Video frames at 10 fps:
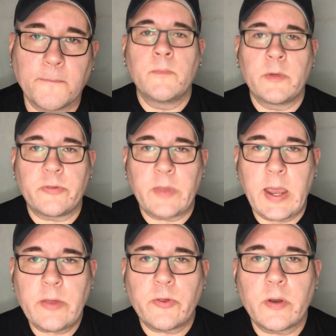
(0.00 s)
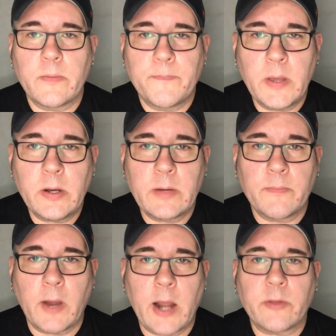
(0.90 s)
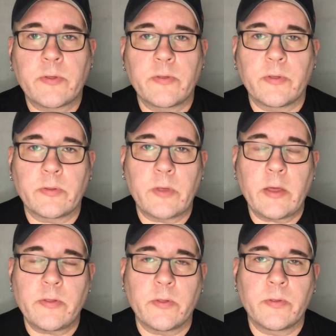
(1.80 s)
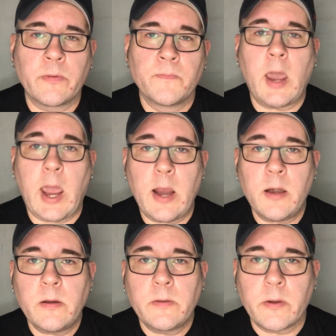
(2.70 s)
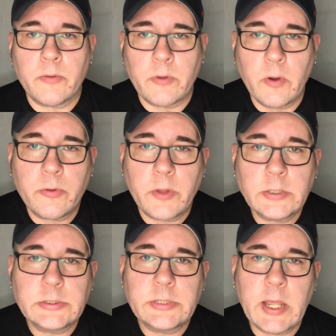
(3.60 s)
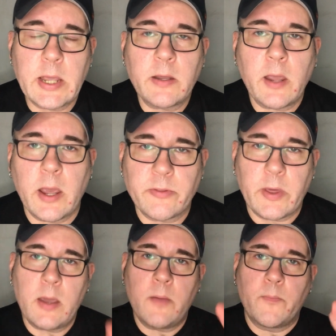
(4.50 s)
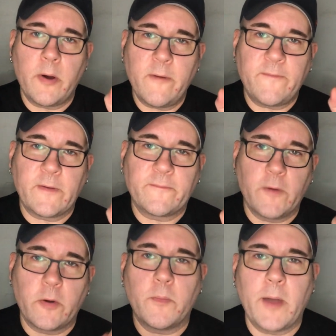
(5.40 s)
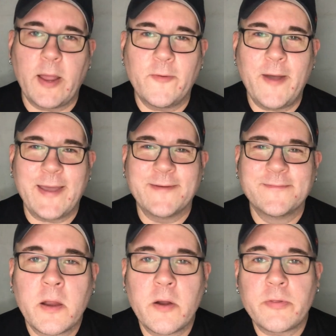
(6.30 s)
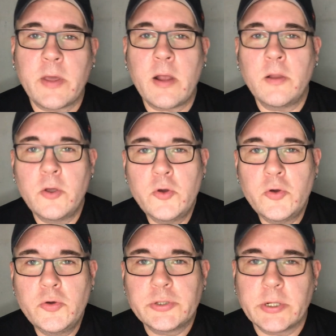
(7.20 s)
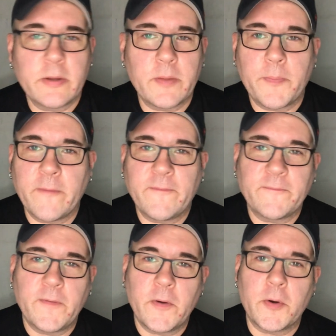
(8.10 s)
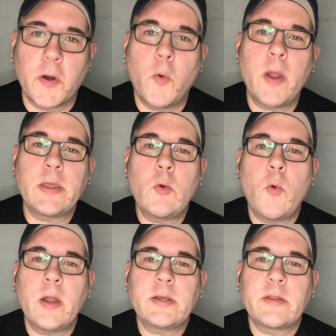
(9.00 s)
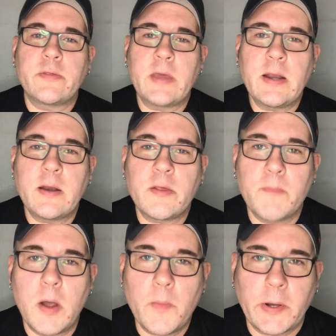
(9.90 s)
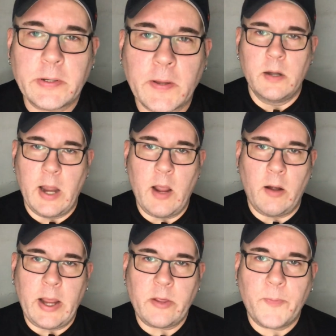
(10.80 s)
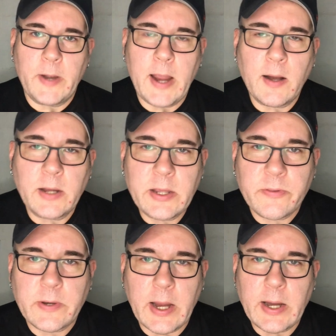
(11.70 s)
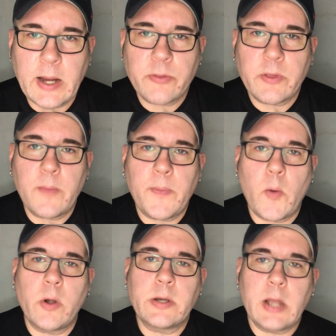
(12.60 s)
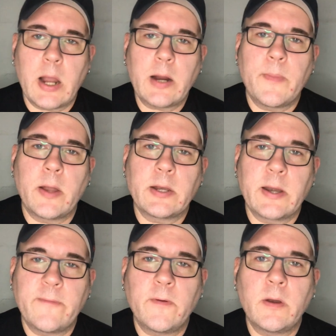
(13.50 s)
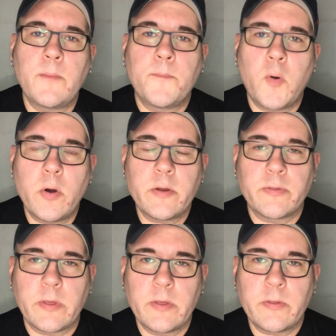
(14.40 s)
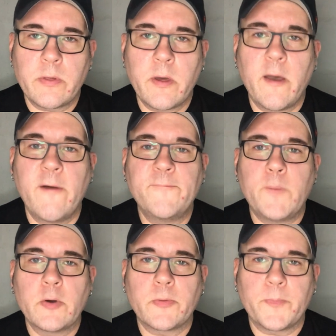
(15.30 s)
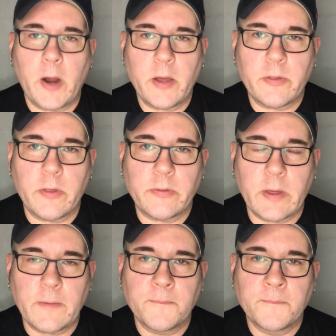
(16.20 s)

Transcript: Mistakes are the building blocks to successes, and there's no such thing as a perfect photo, by the way. There's the illusion of the perfect photo and what you want to see in this moment. Now, last but not least today, next up, I want to talk about different importances of post-processing.